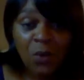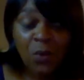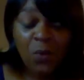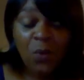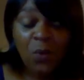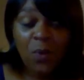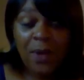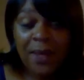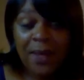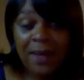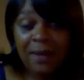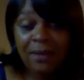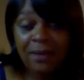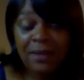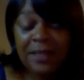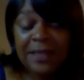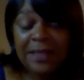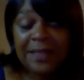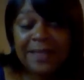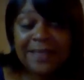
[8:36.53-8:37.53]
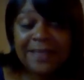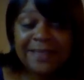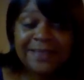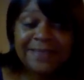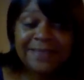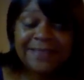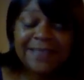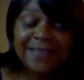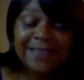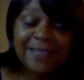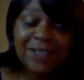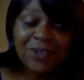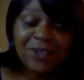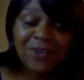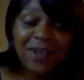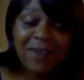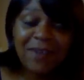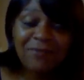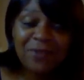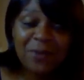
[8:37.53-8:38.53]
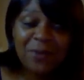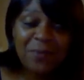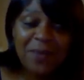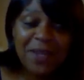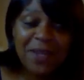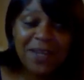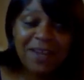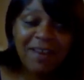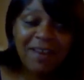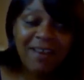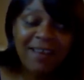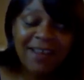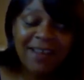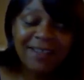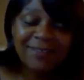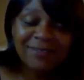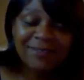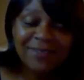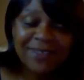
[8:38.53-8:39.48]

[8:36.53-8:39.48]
Well, it's a little after midnight,